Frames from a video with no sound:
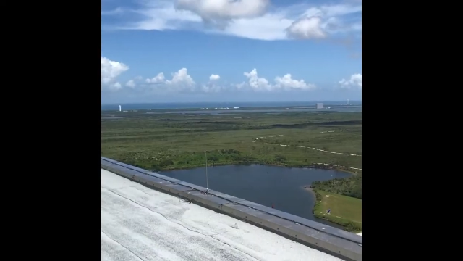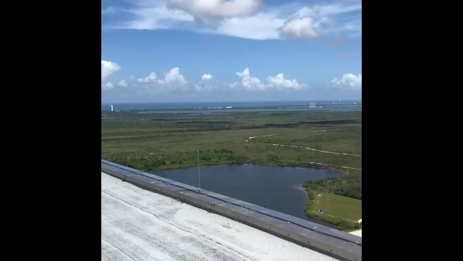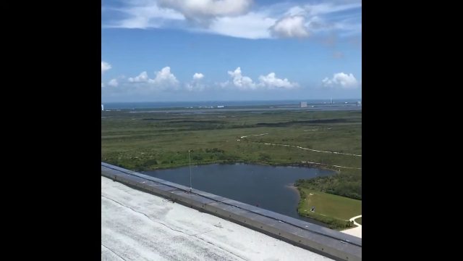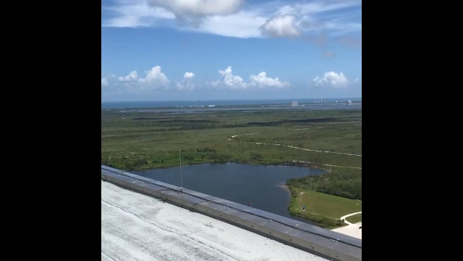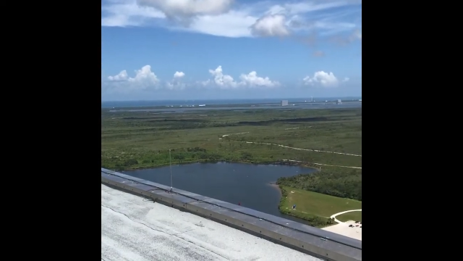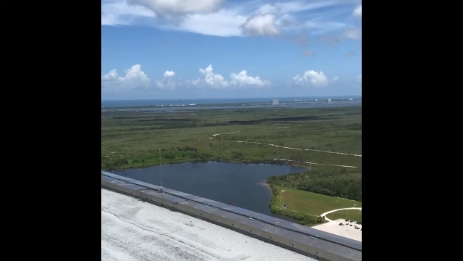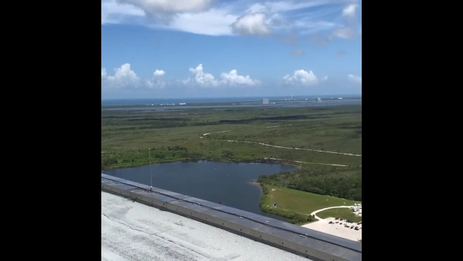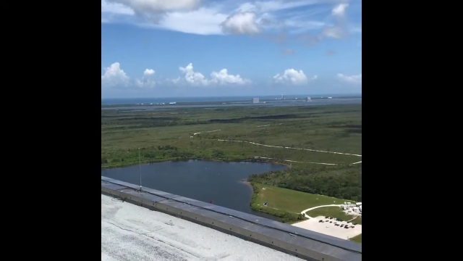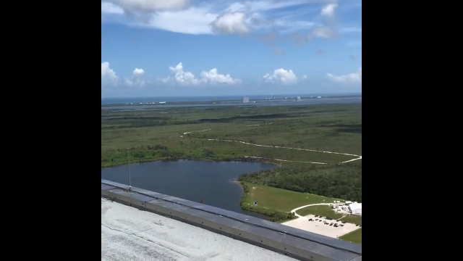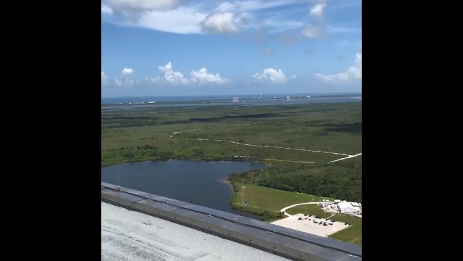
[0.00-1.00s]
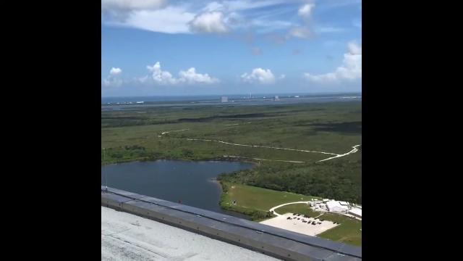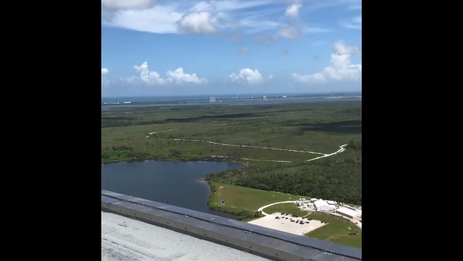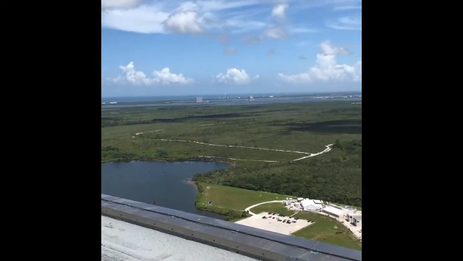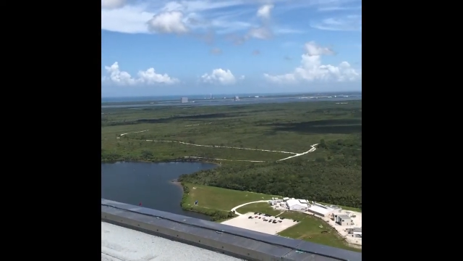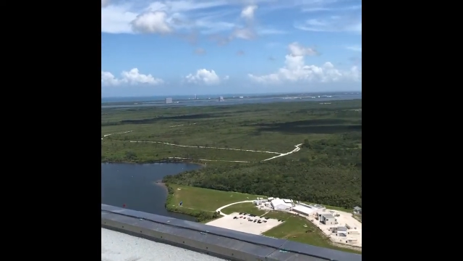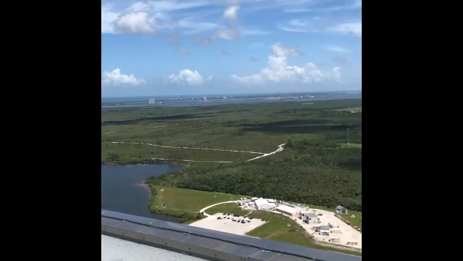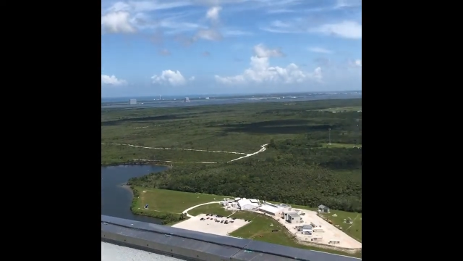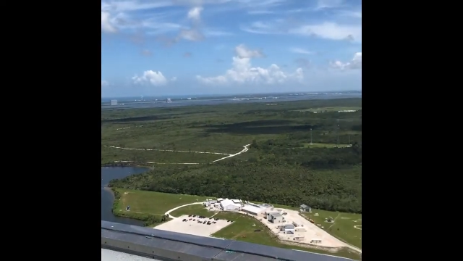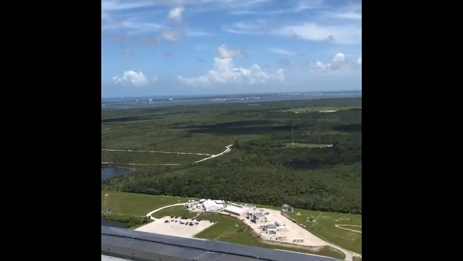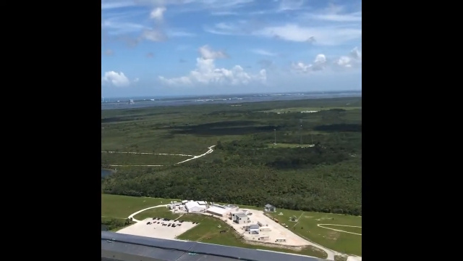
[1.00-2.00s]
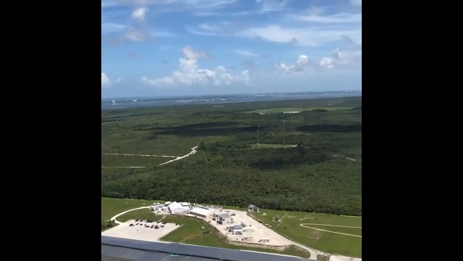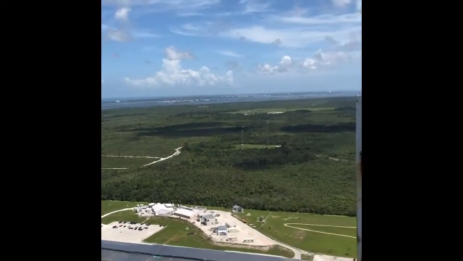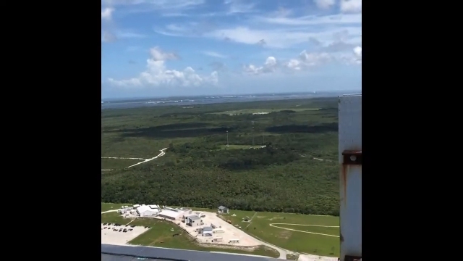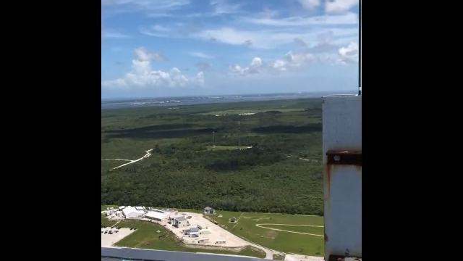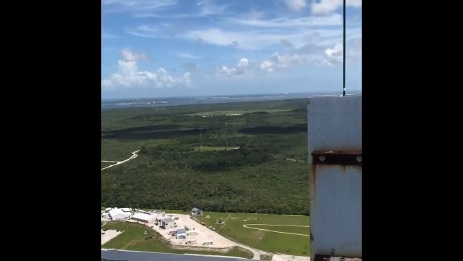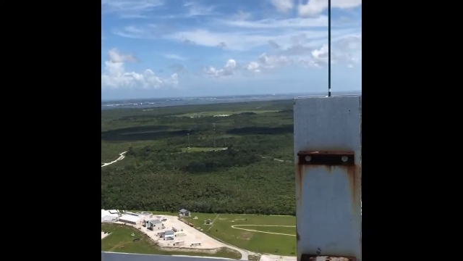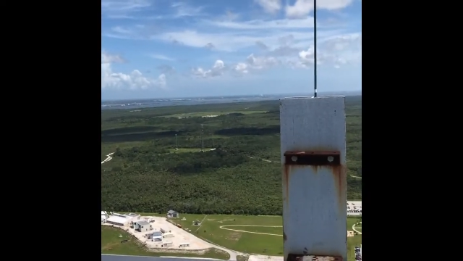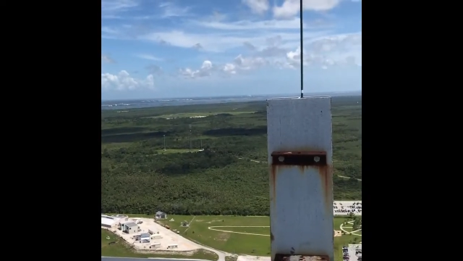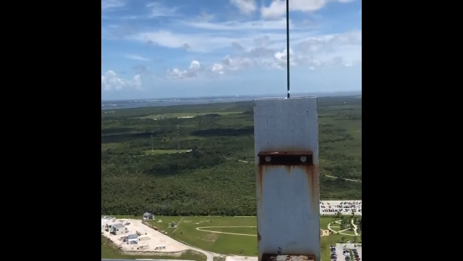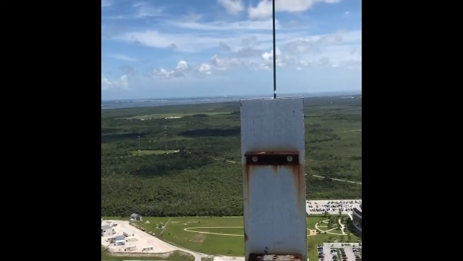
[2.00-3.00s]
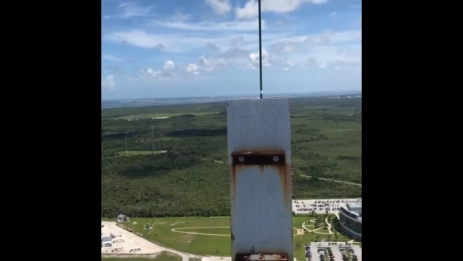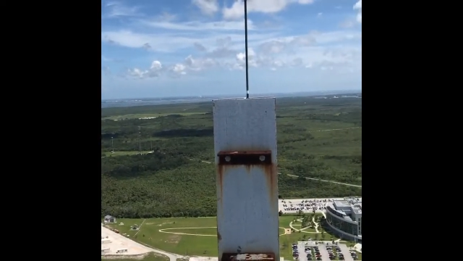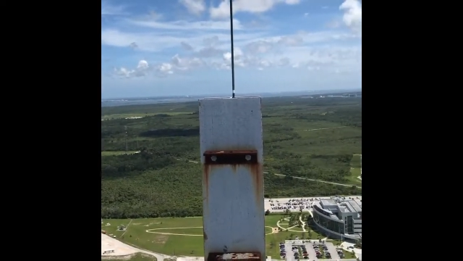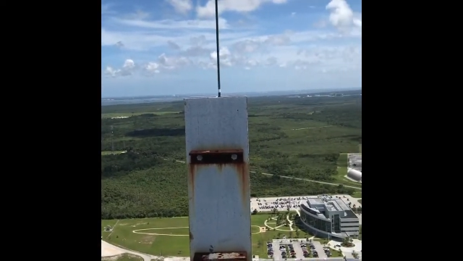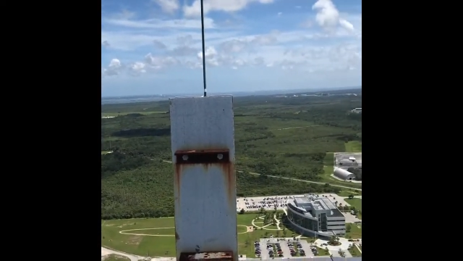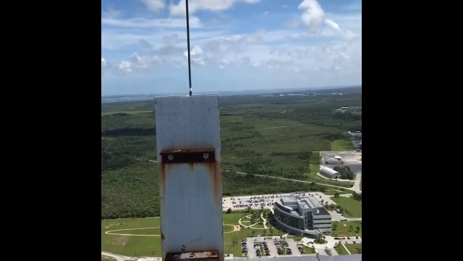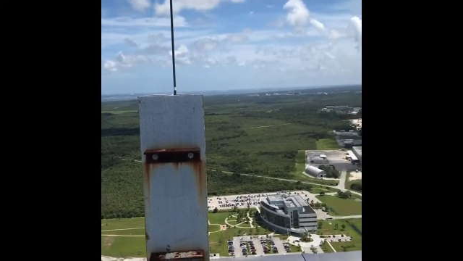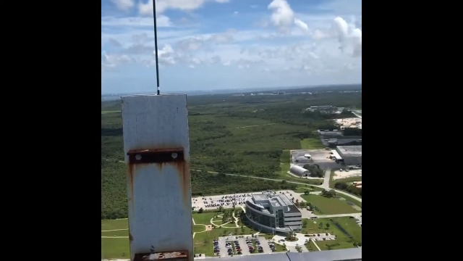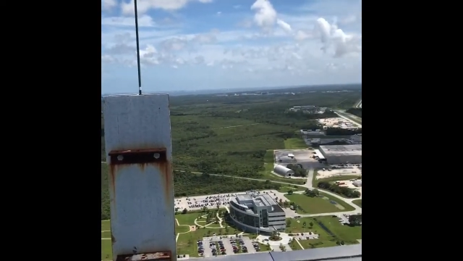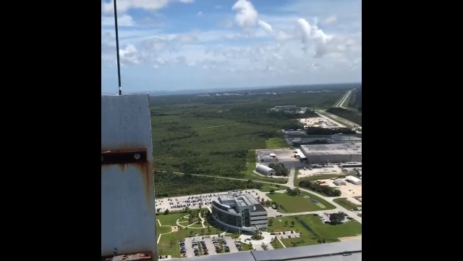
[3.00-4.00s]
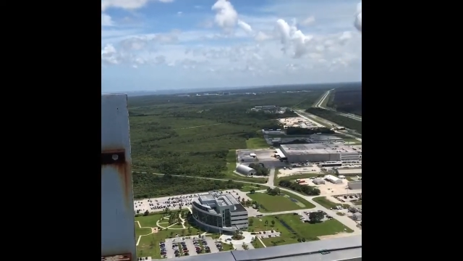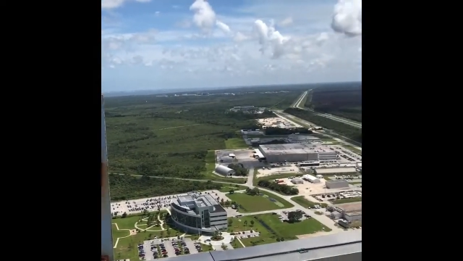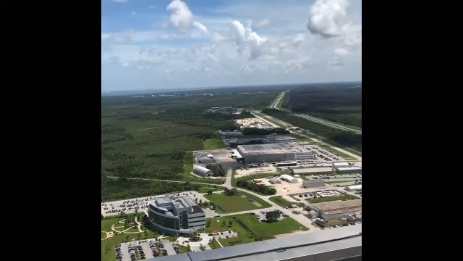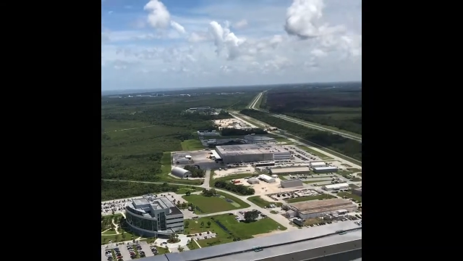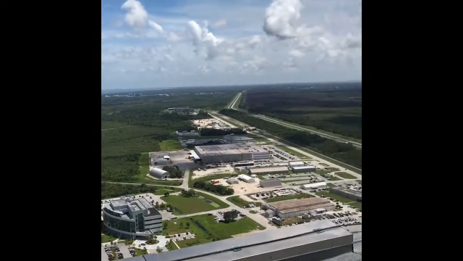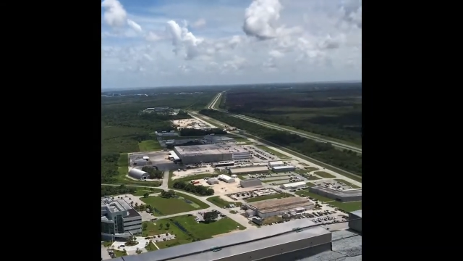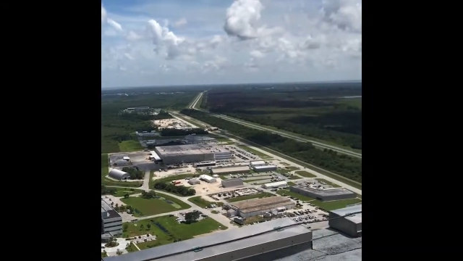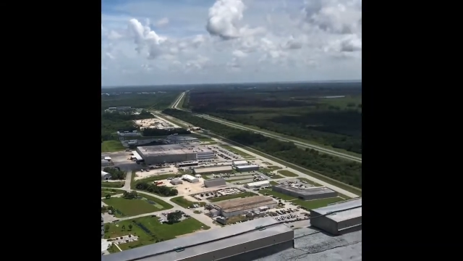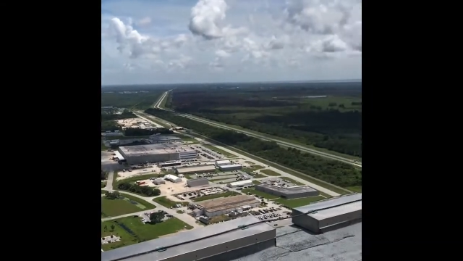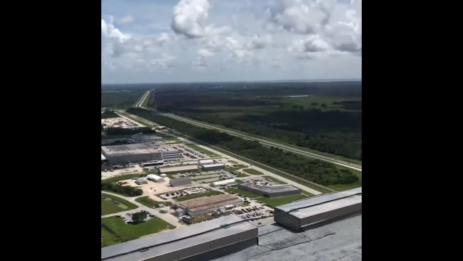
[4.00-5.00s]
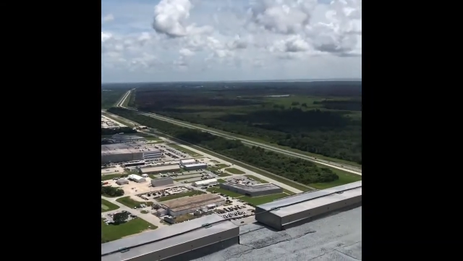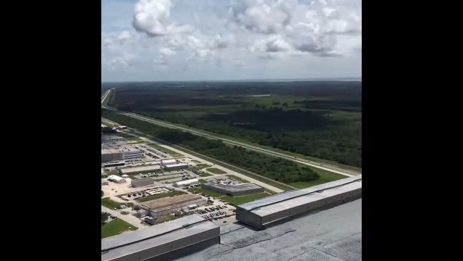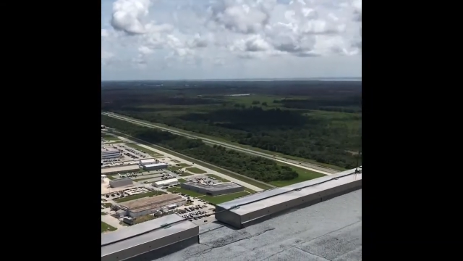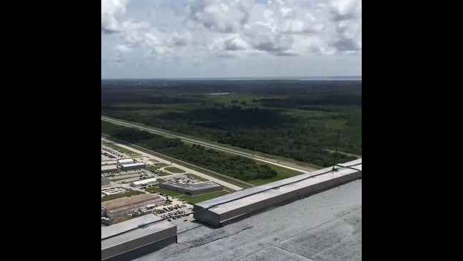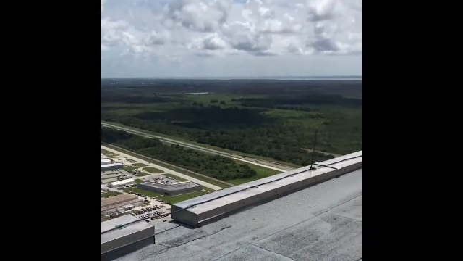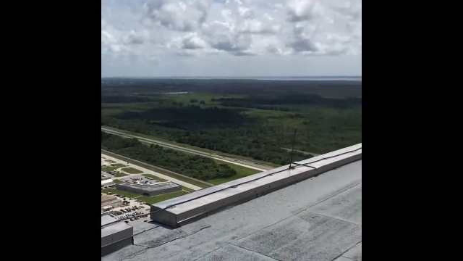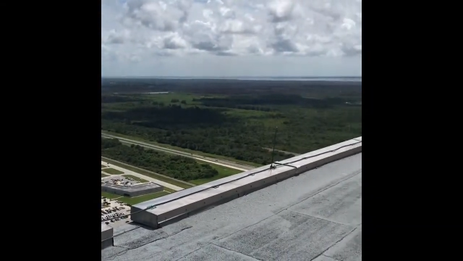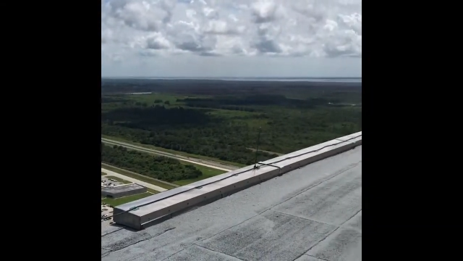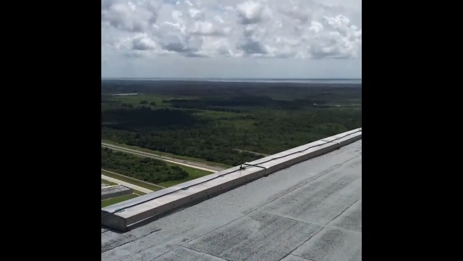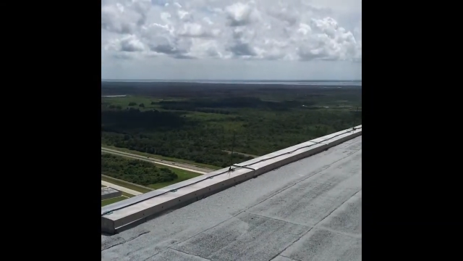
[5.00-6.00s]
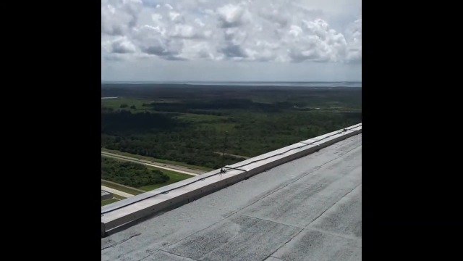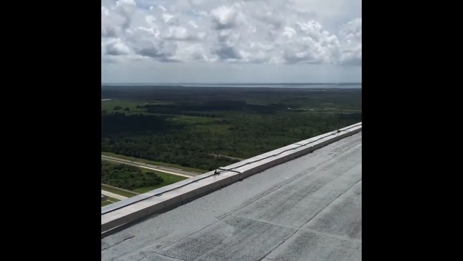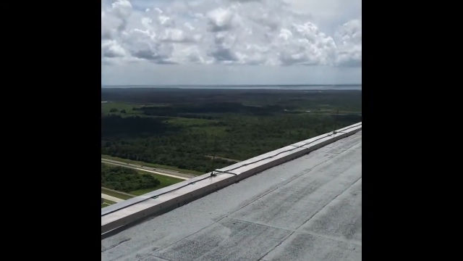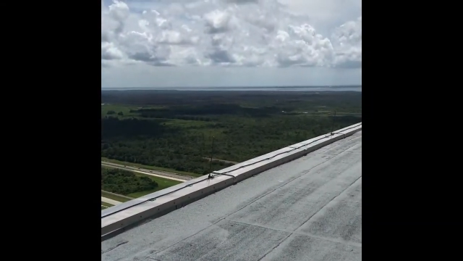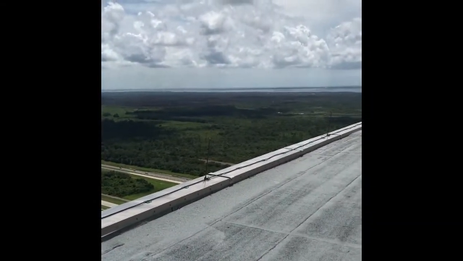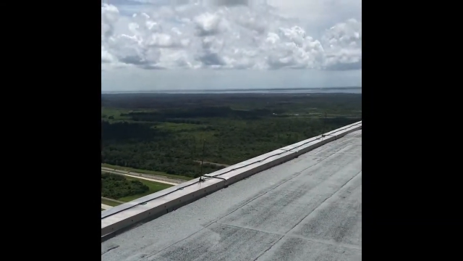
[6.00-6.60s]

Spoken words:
(no speaker visible)